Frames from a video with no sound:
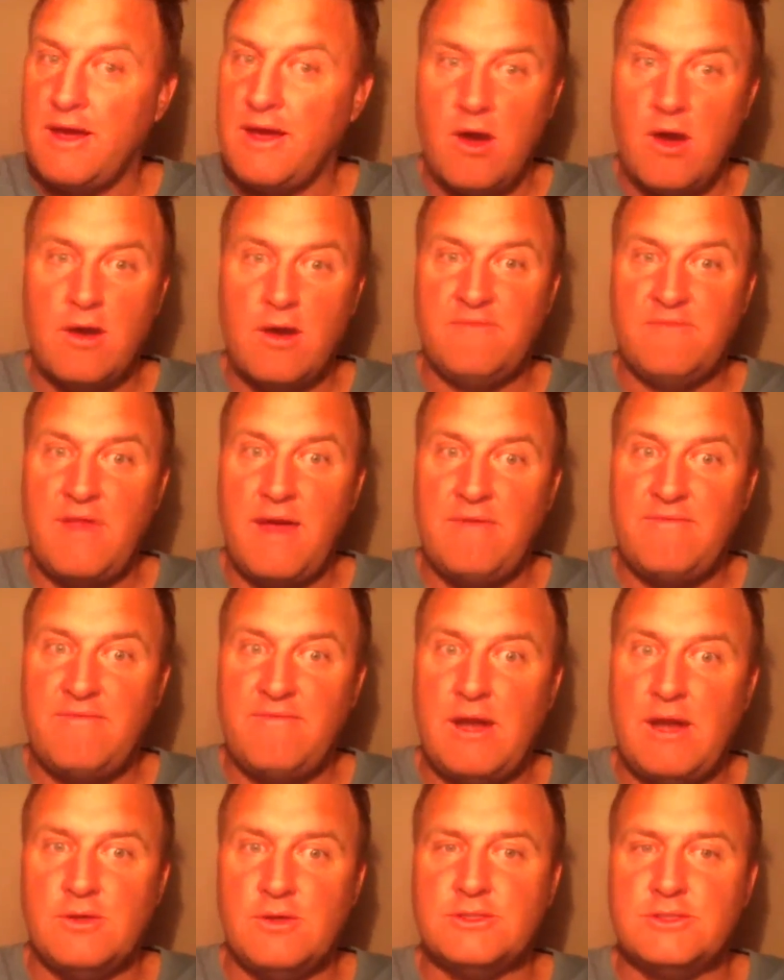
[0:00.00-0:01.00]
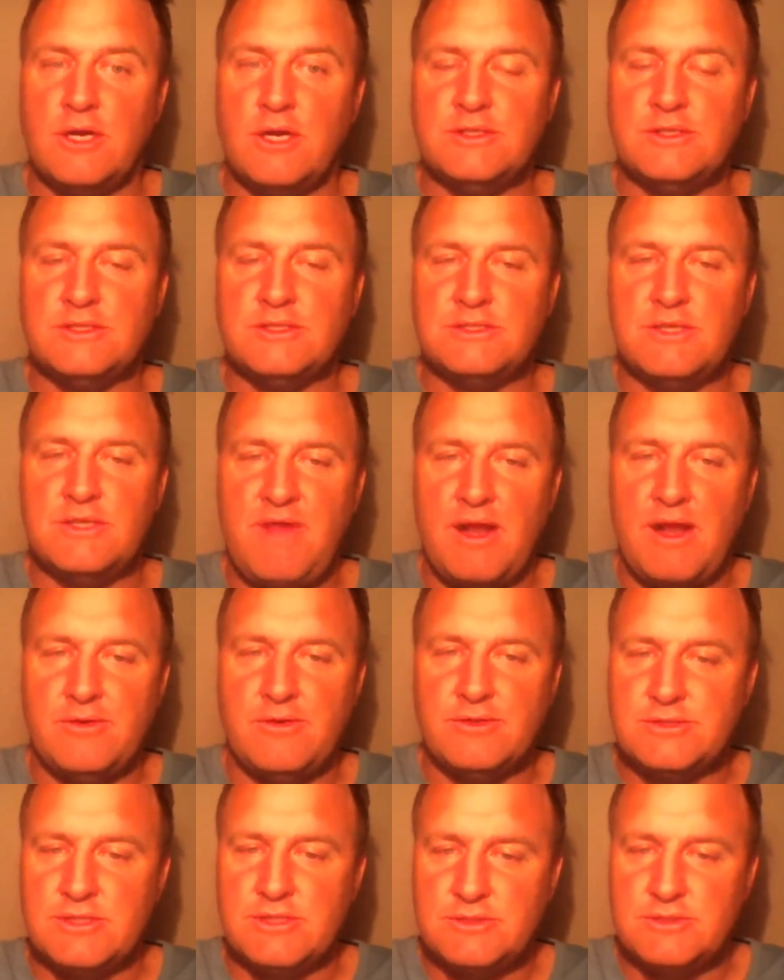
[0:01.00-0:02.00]
got it. If they
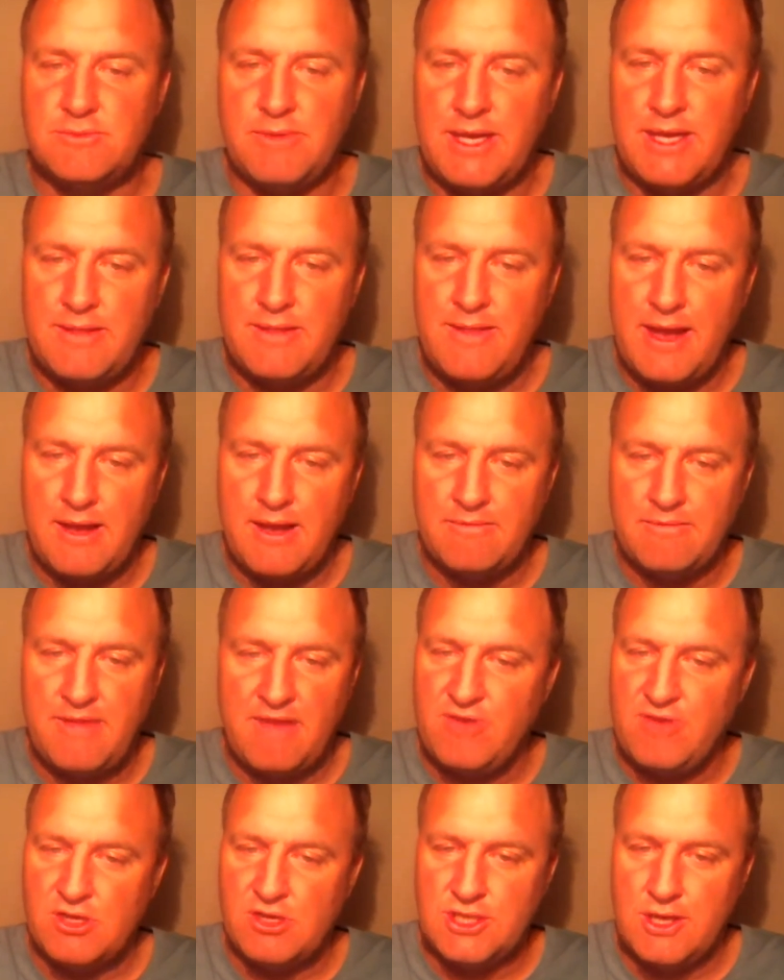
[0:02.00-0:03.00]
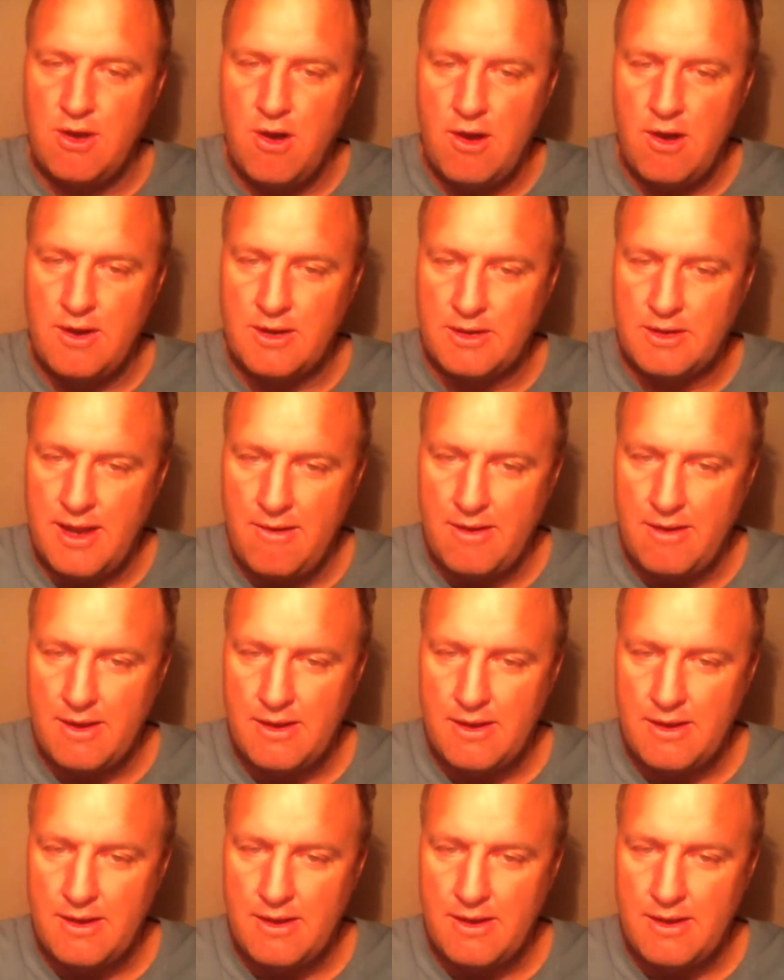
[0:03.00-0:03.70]
lose this weekend, they're virtually gone, Gary.